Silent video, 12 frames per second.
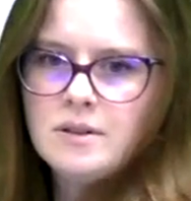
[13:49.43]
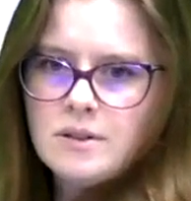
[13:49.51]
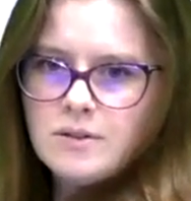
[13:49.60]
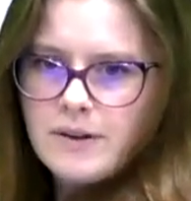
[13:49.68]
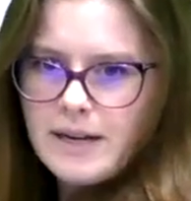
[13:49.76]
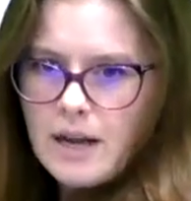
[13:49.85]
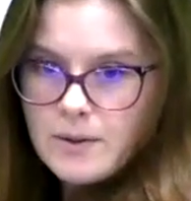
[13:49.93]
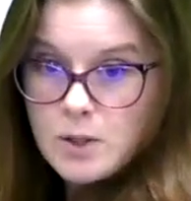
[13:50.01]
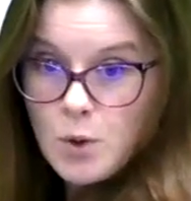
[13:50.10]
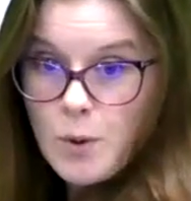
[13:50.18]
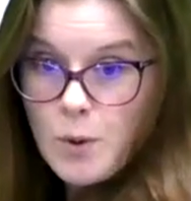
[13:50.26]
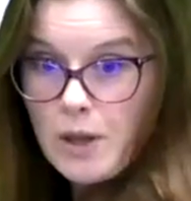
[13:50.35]
right now it's
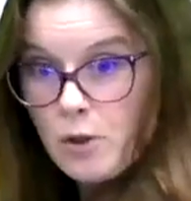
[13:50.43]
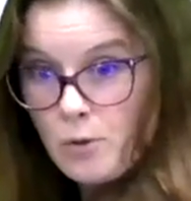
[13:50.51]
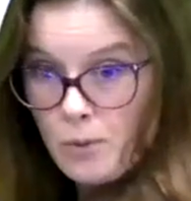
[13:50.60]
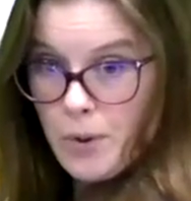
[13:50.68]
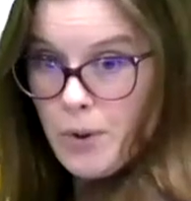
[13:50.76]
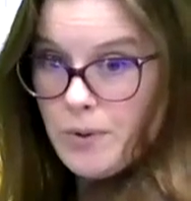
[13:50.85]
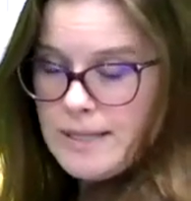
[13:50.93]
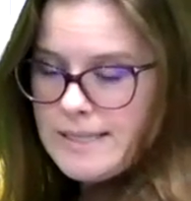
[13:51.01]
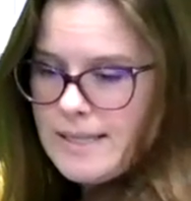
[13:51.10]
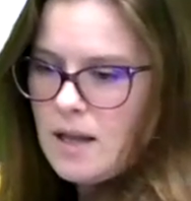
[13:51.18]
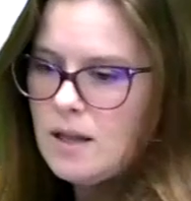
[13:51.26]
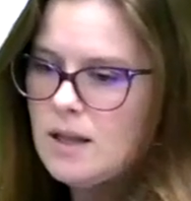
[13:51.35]
going through the
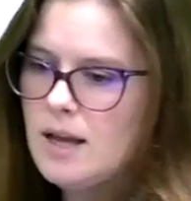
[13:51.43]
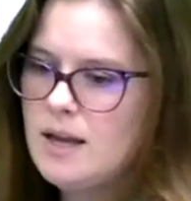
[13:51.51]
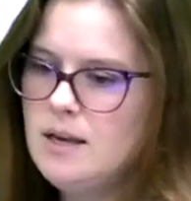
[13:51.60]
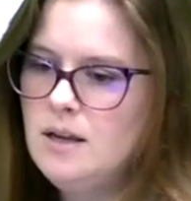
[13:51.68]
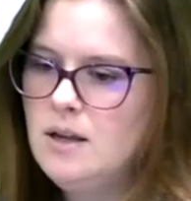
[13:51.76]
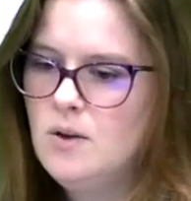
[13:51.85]
cell line.